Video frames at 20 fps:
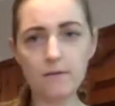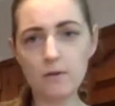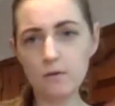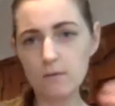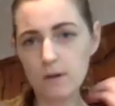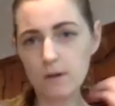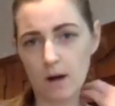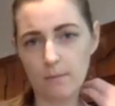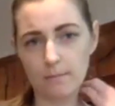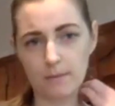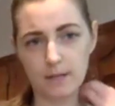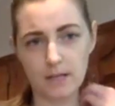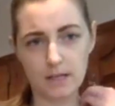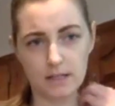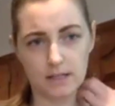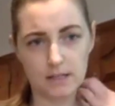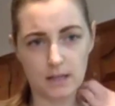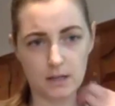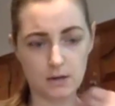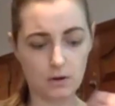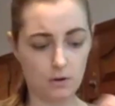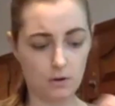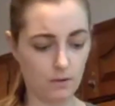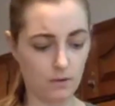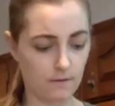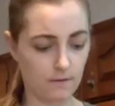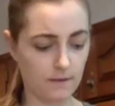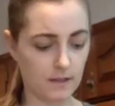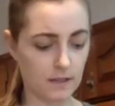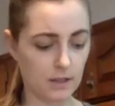companies I know
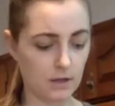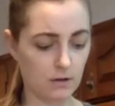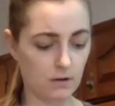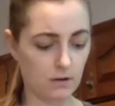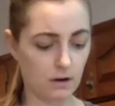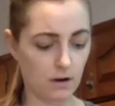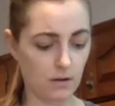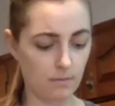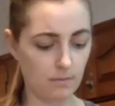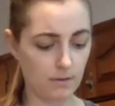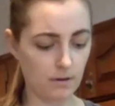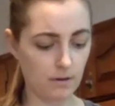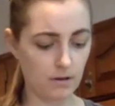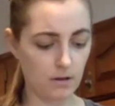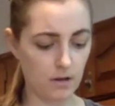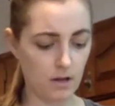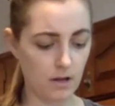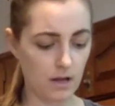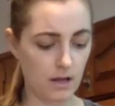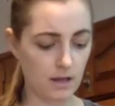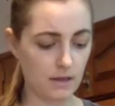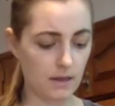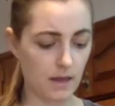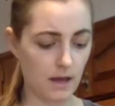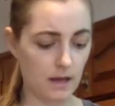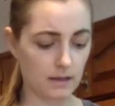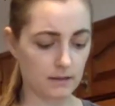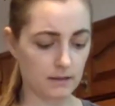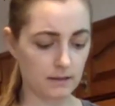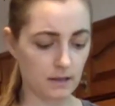of in Europe
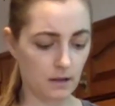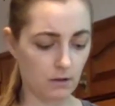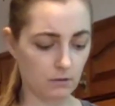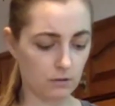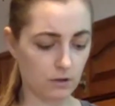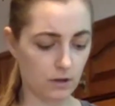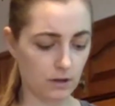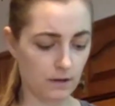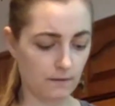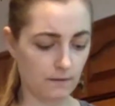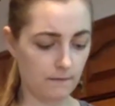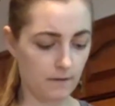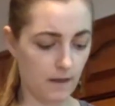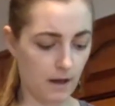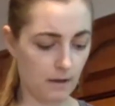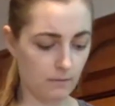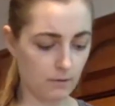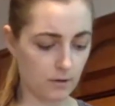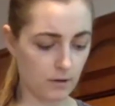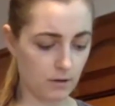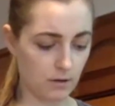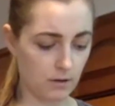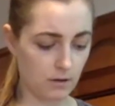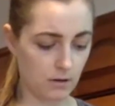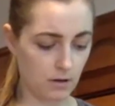that sell Cricut flour.